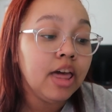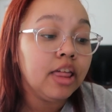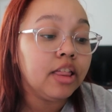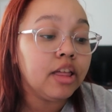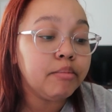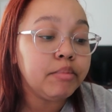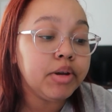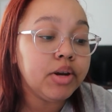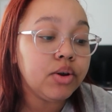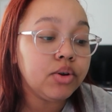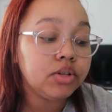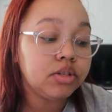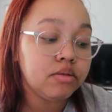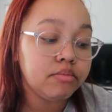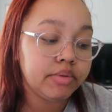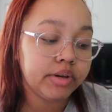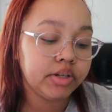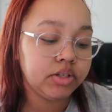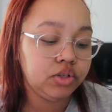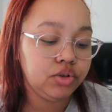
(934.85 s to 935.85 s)
Let me know
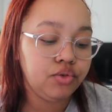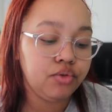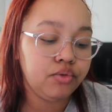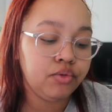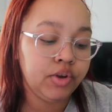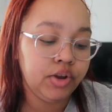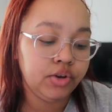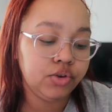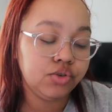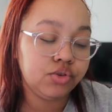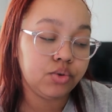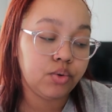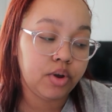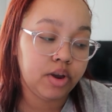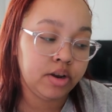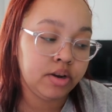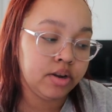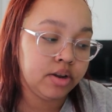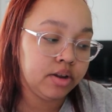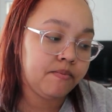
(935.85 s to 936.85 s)
some books you've
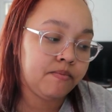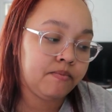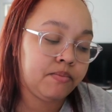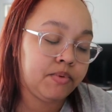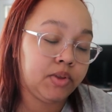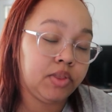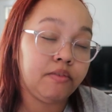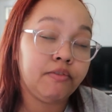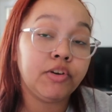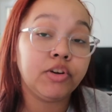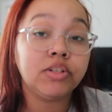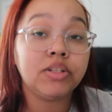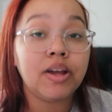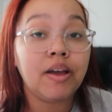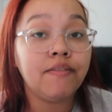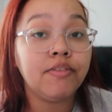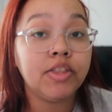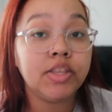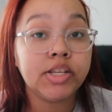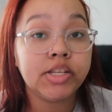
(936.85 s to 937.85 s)
enjoyed for the first
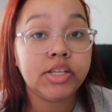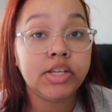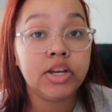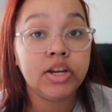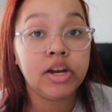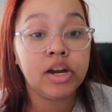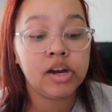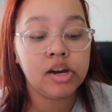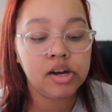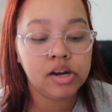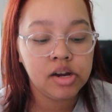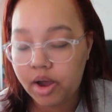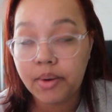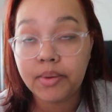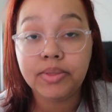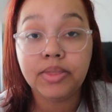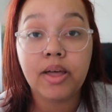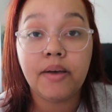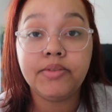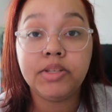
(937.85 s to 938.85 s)
half of this year. I
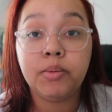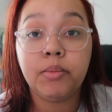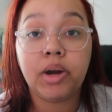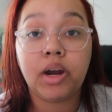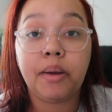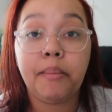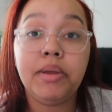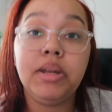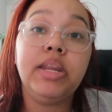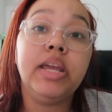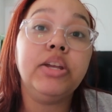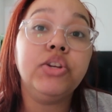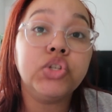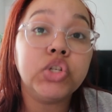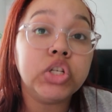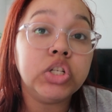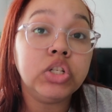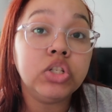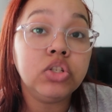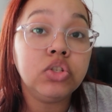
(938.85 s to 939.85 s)
would love some
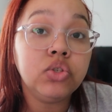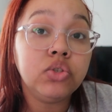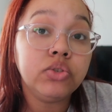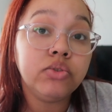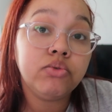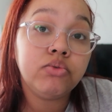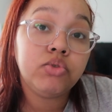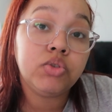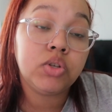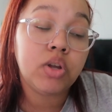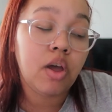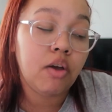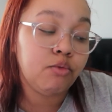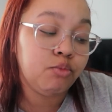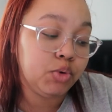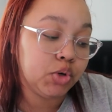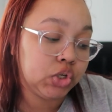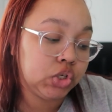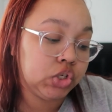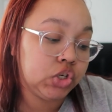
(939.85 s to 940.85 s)
recommendations of
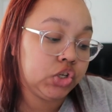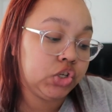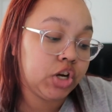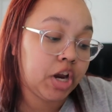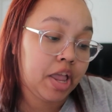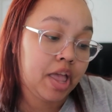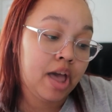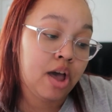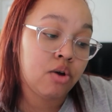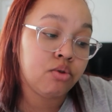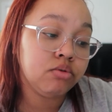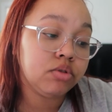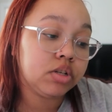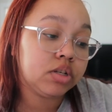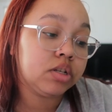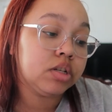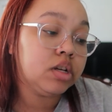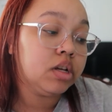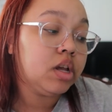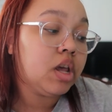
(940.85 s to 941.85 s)
books to check
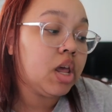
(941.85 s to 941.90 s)
out.